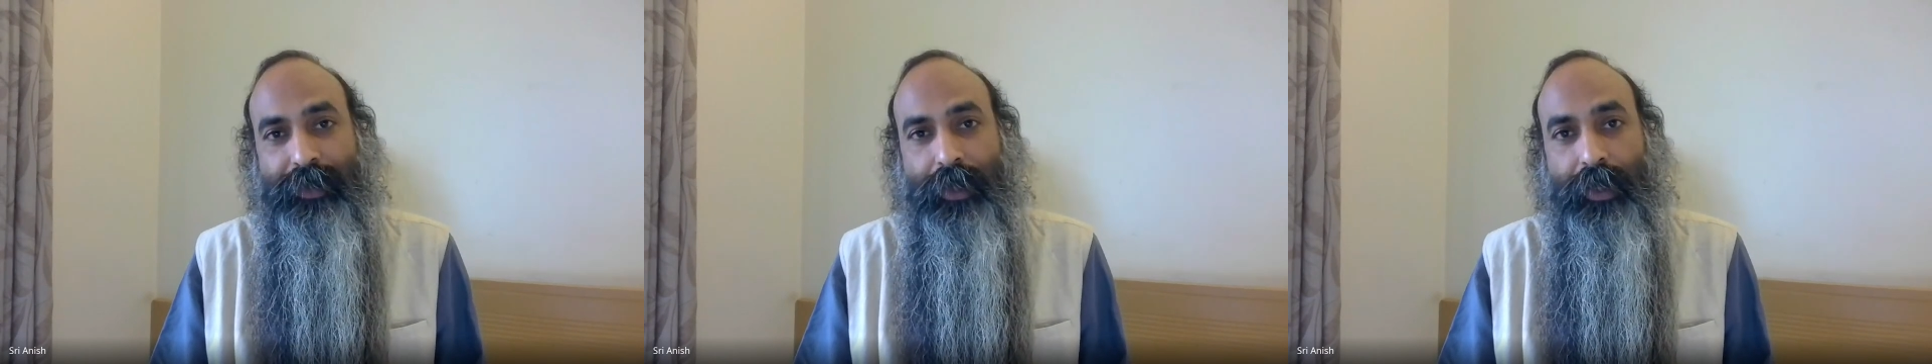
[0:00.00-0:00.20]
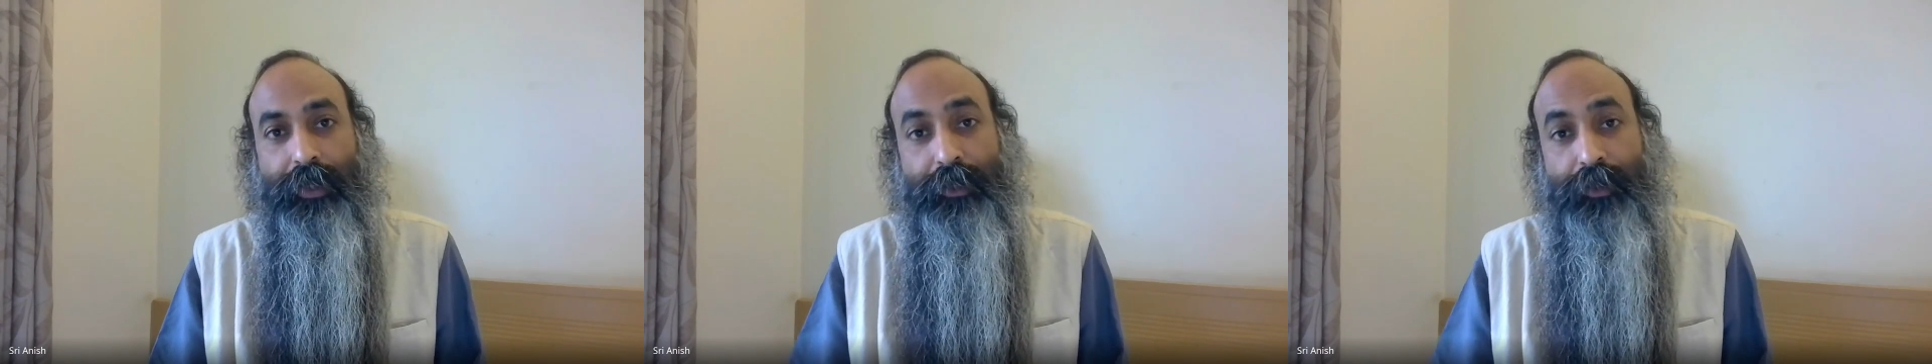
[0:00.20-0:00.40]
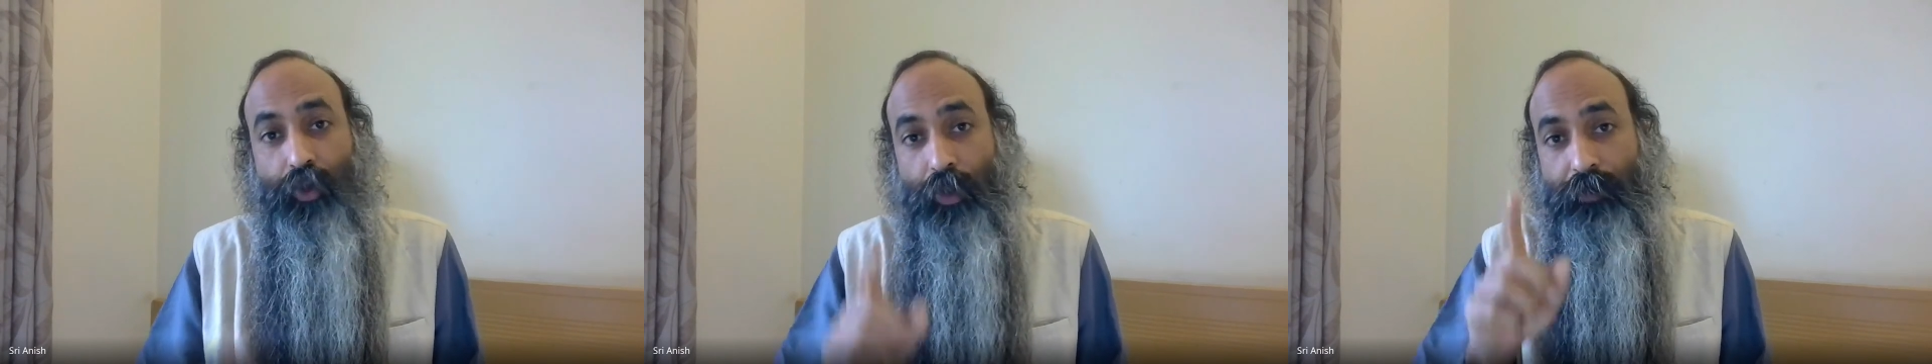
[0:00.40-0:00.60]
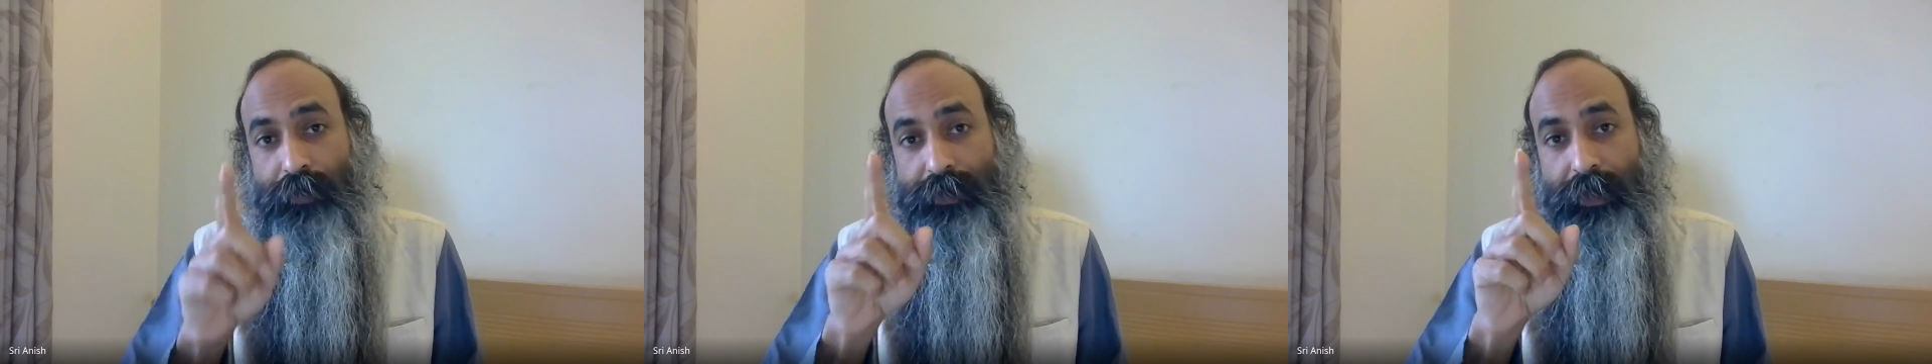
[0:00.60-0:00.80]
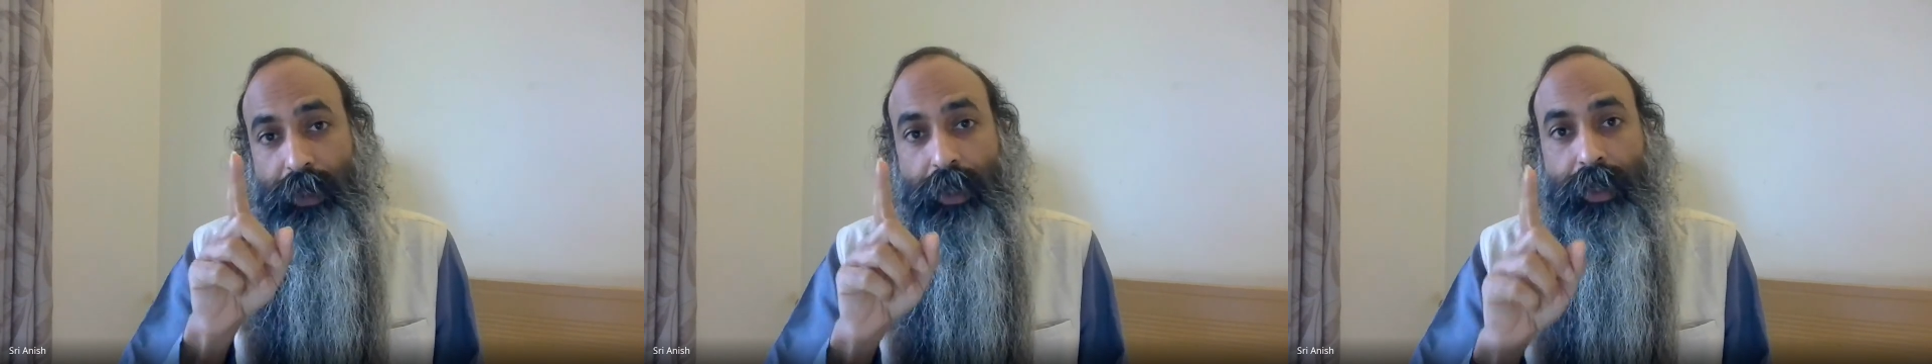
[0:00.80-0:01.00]
It is
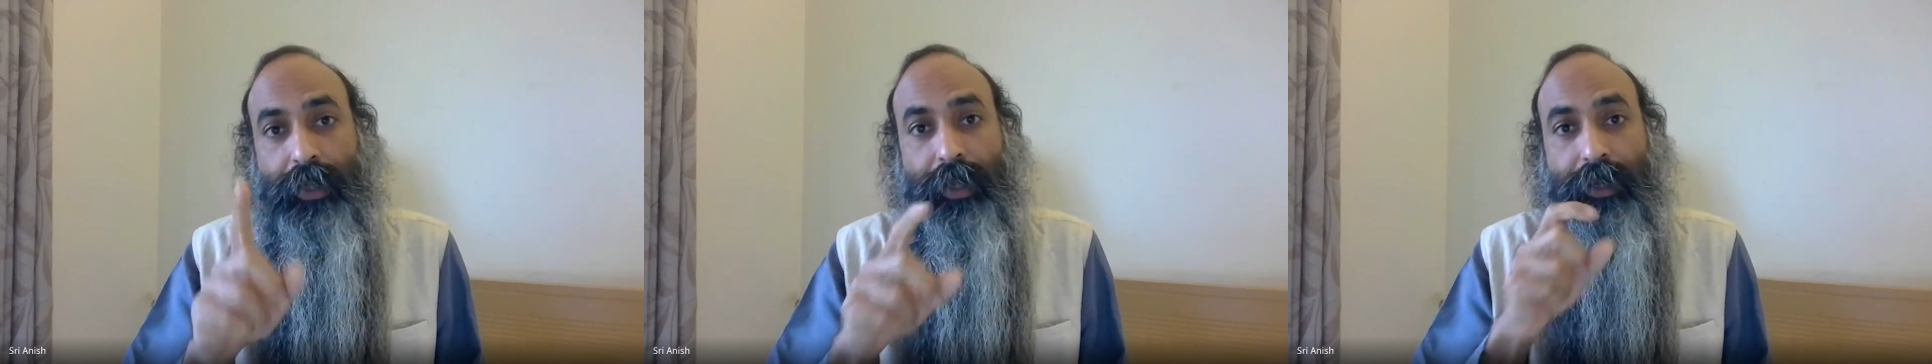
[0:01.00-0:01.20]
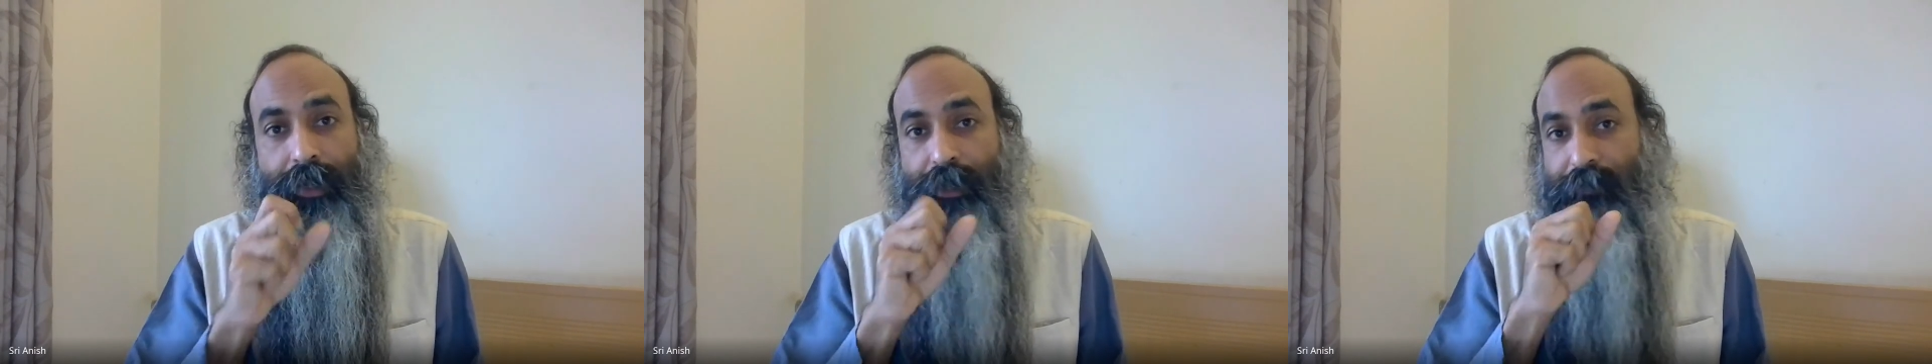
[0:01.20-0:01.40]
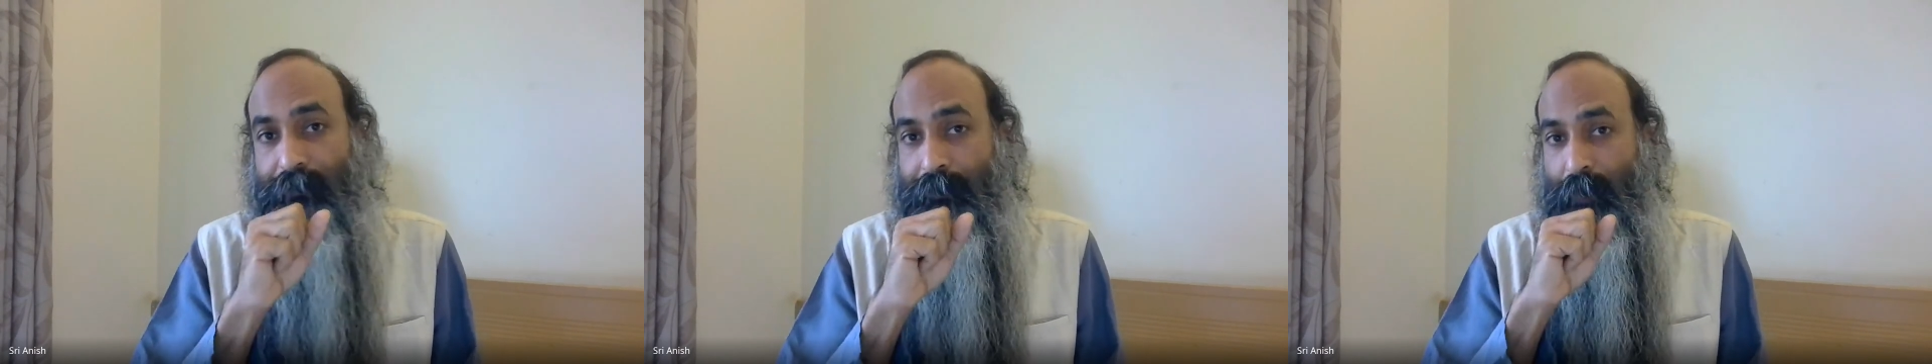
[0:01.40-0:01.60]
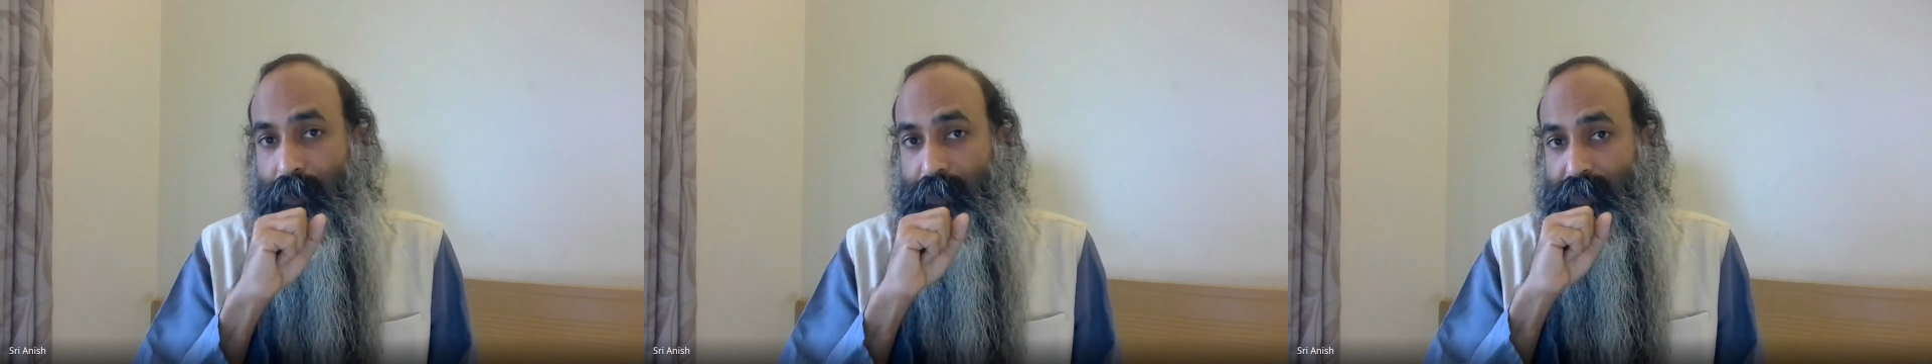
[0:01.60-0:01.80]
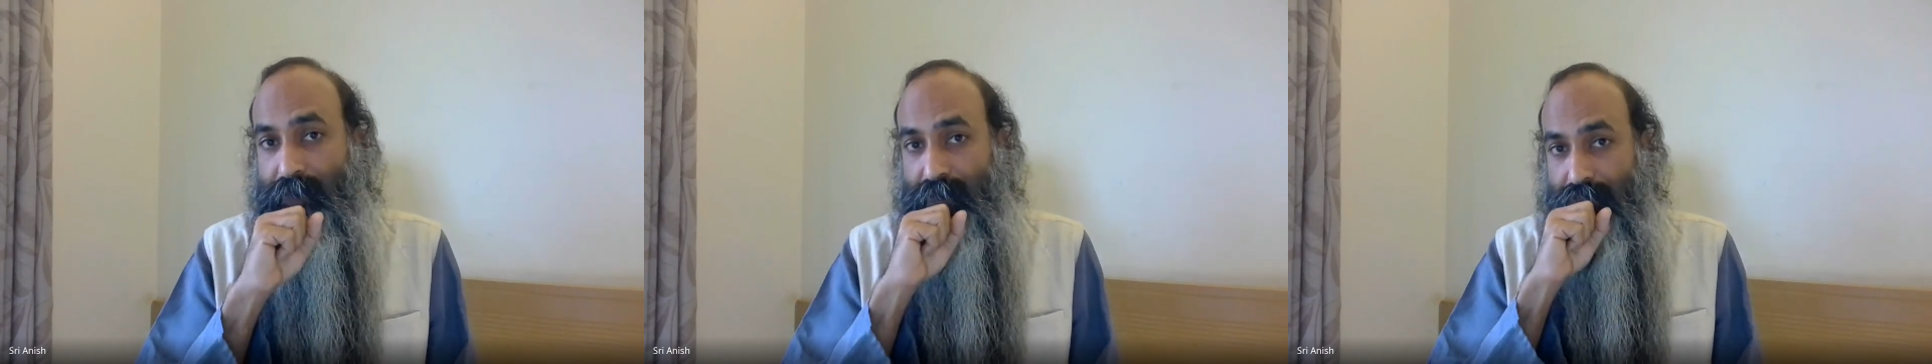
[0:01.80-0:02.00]
always a collective
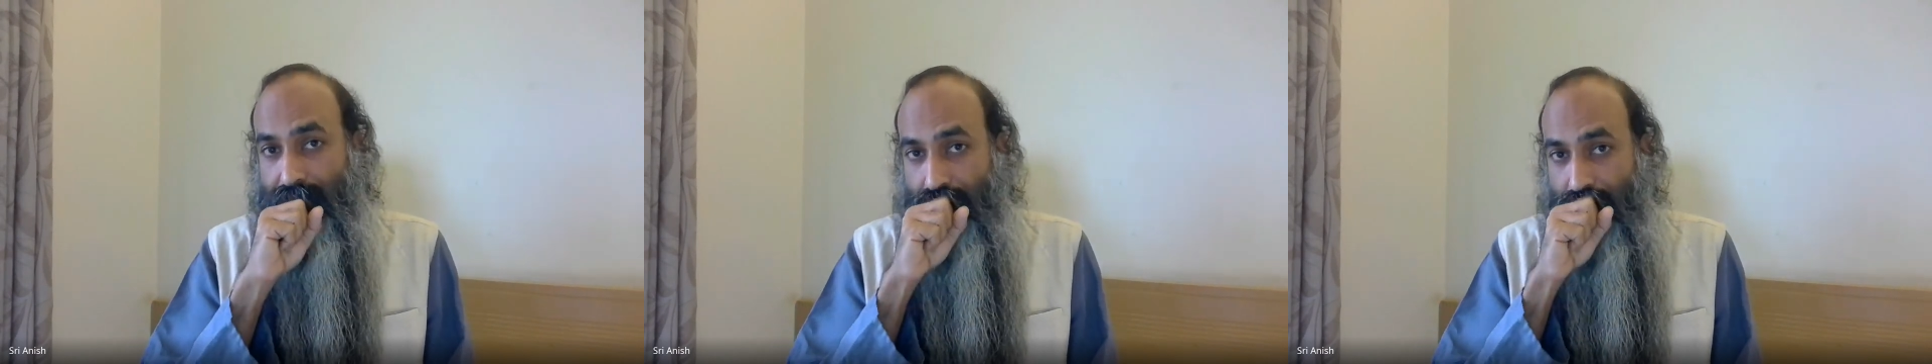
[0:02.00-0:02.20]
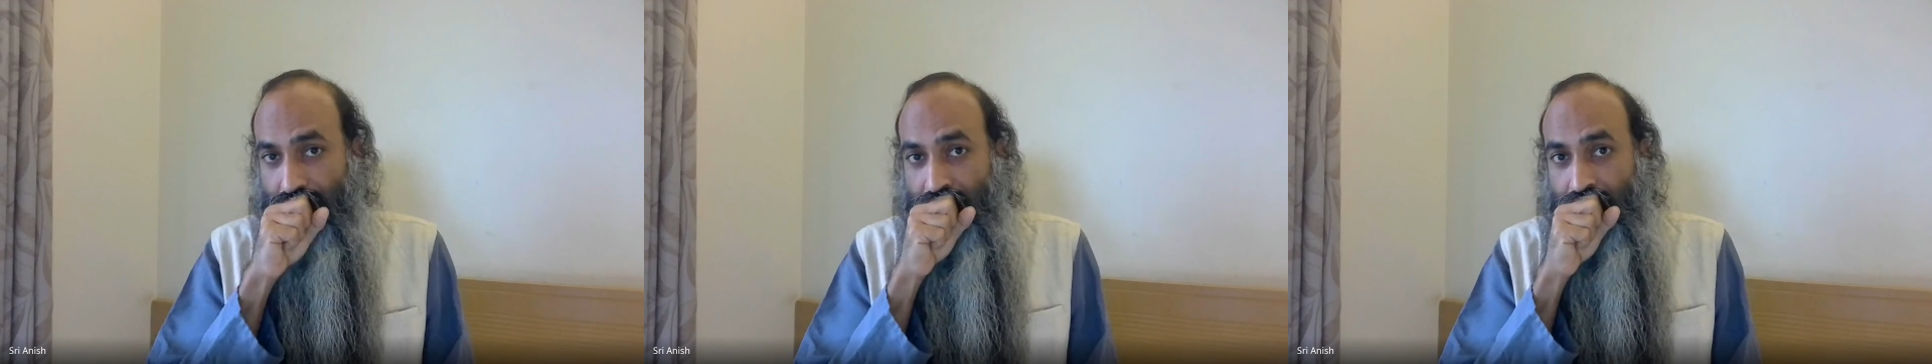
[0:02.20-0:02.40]
process.